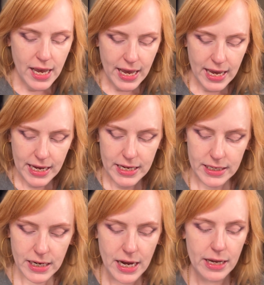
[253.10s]

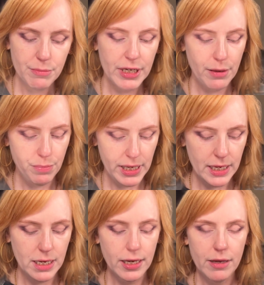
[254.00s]
and I am going to pick
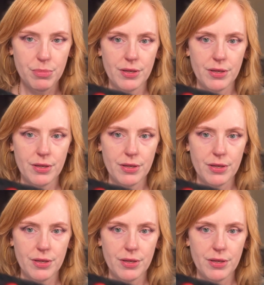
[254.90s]
up